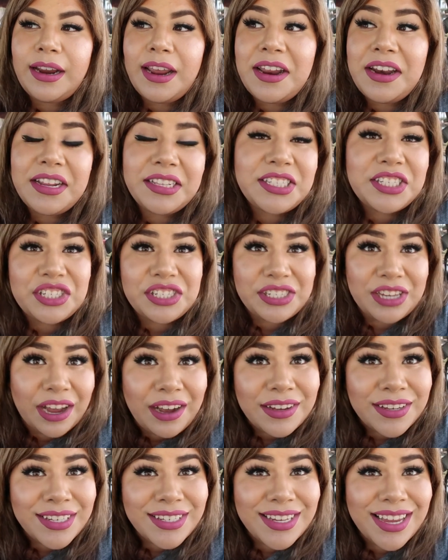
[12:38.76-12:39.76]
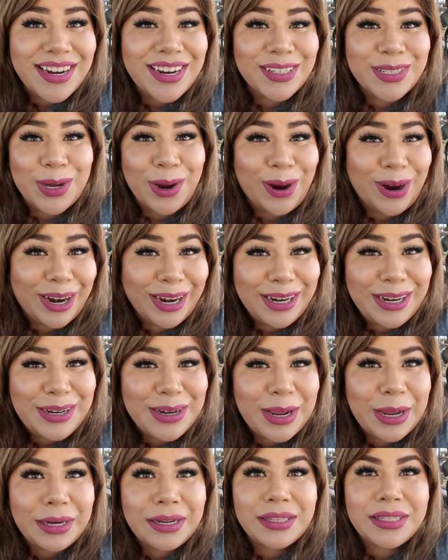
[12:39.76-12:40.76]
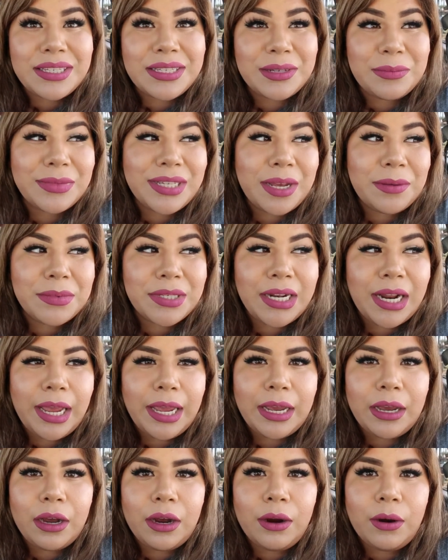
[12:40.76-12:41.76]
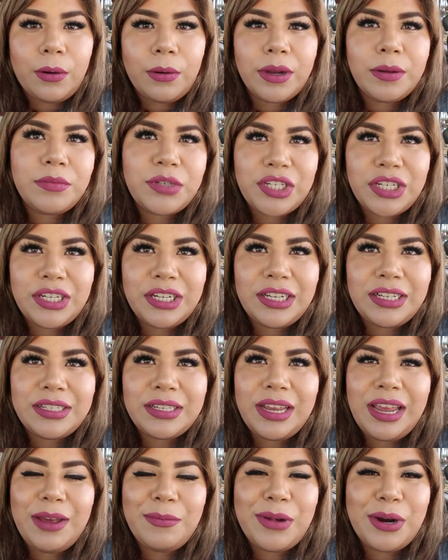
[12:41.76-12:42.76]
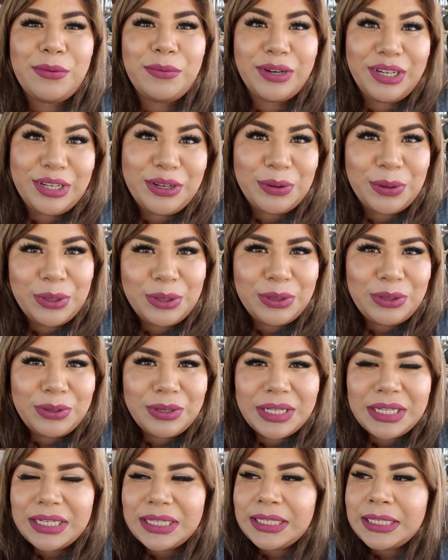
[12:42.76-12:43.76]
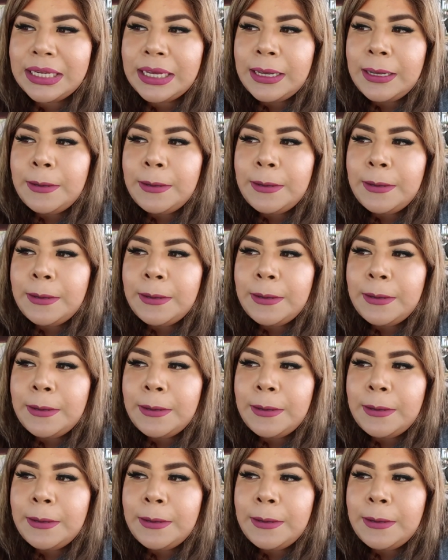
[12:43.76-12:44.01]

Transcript: it sucks and it's hard, and it's sometimes like, OMG, am I really going through this?